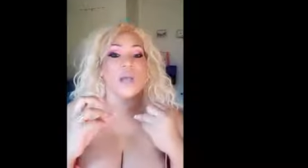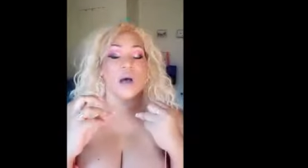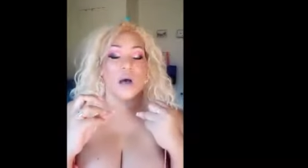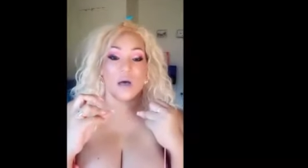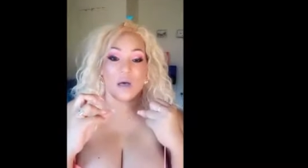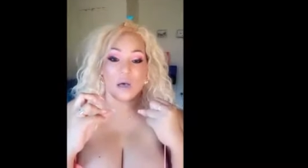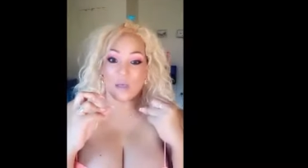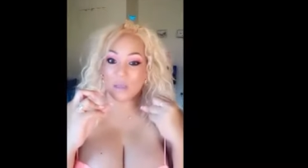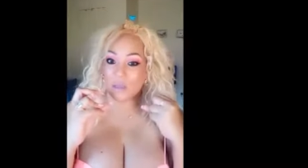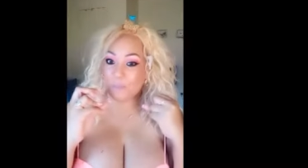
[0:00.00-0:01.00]

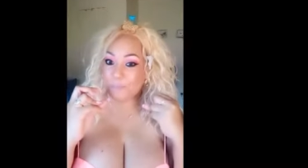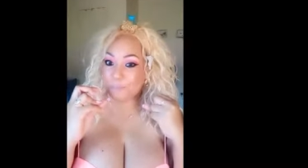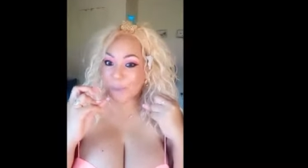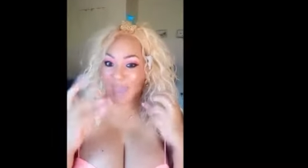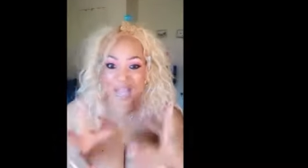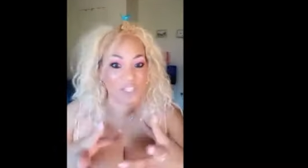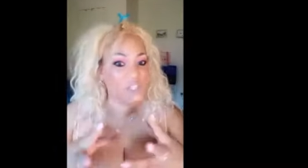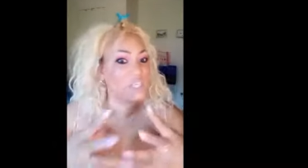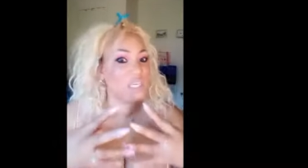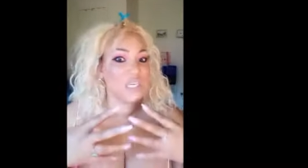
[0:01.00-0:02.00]
uh,
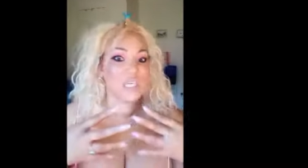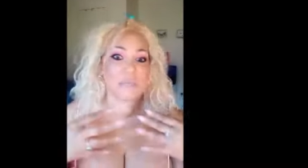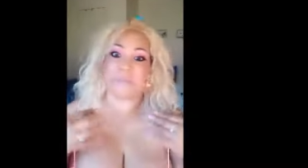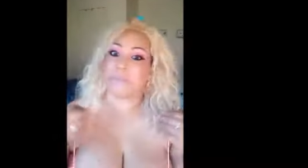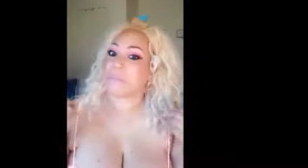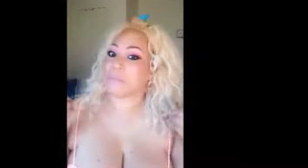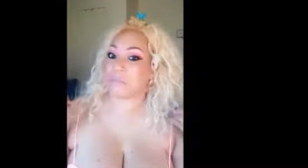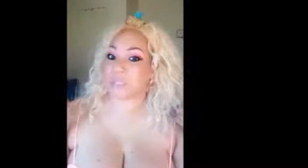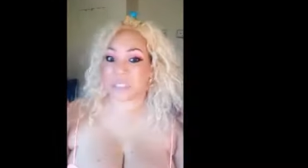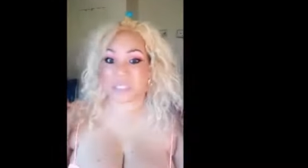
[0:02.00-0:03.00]
patchy,
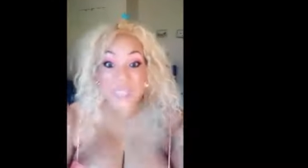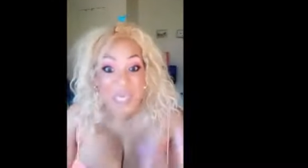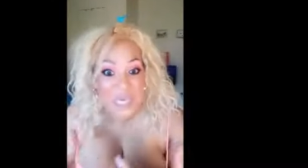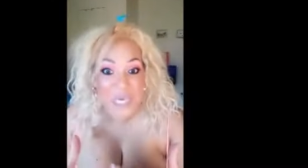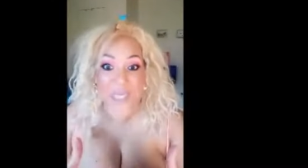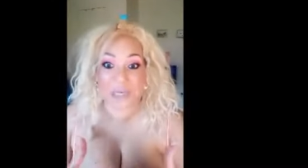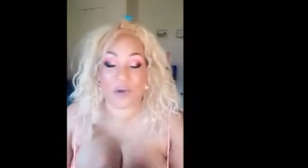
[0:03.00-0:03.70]
skin.